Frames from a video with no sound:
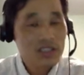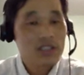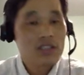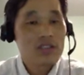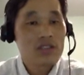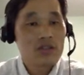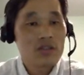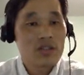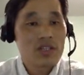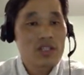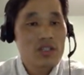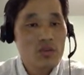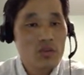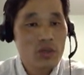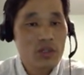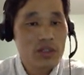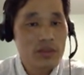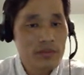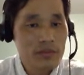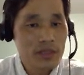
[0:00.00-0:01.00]
So that's
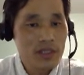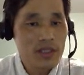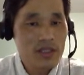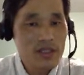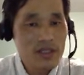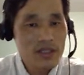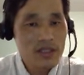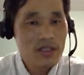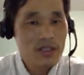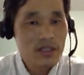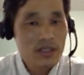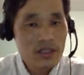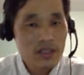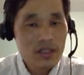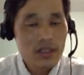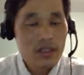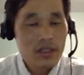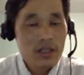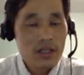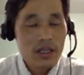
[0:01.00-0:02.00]
what it means.
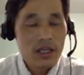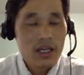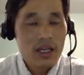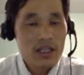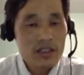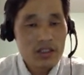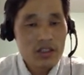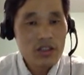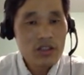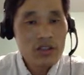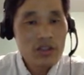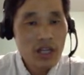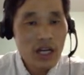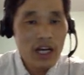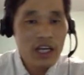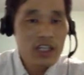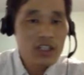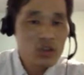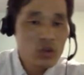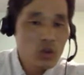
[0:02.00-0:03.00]
And here
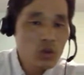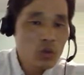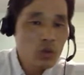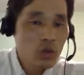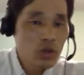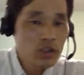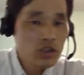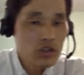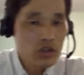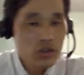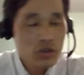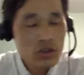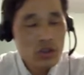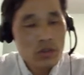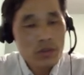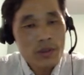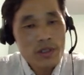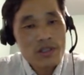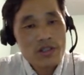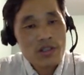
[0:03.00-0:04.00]
I don't want you to
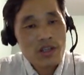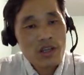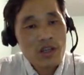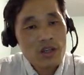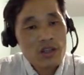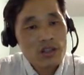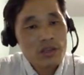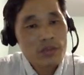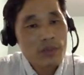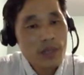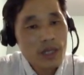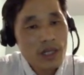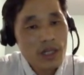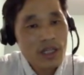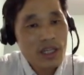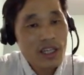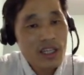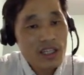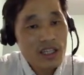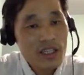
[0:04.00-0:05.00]
be scared
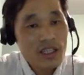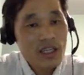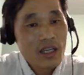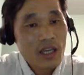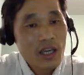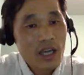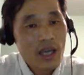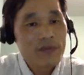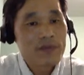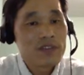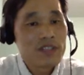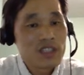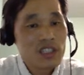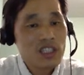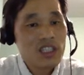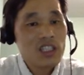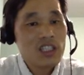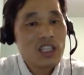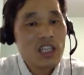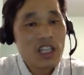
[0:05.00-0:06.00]
by
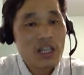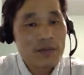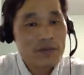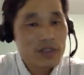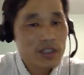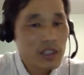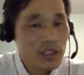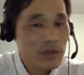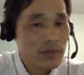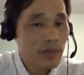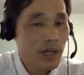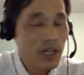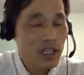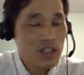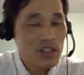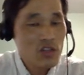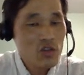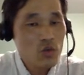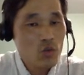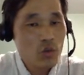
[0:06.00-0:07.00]
Ft and Ft
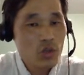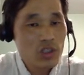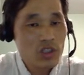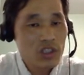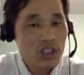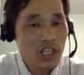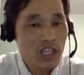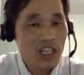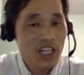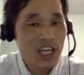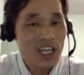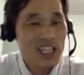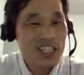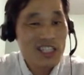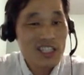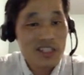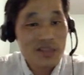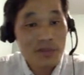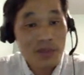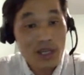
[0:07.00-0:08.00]
minus 1 and
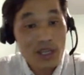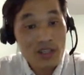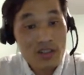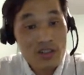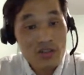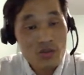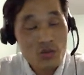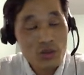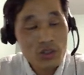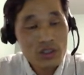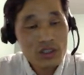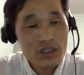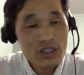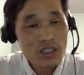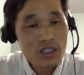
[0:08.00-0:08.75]
At minus 1.